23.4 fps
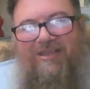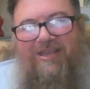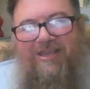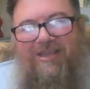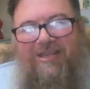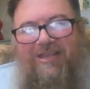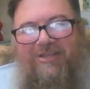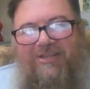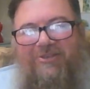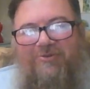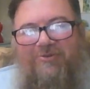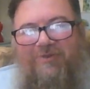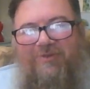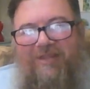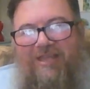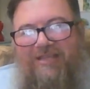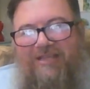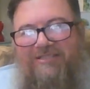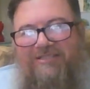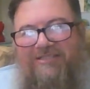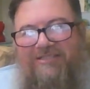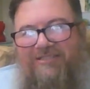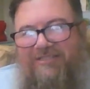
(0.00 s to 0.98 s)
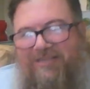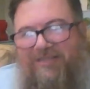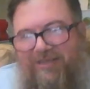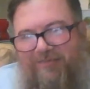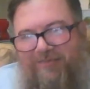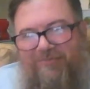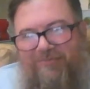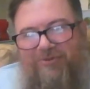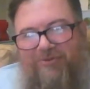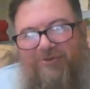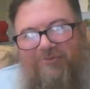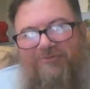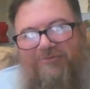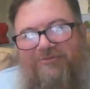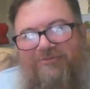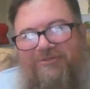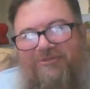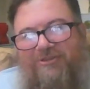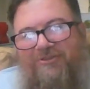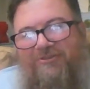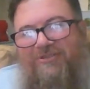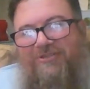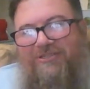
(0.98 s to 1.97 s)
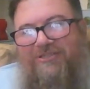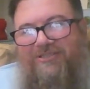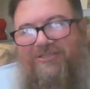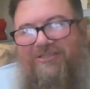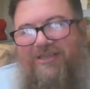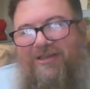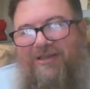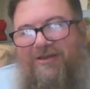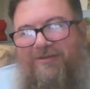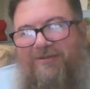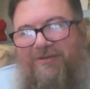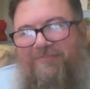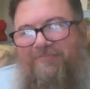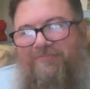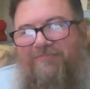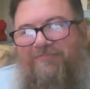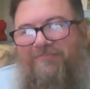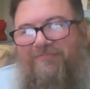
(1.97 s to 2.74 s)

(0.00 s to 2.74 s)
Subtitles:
in your relationship, you just come.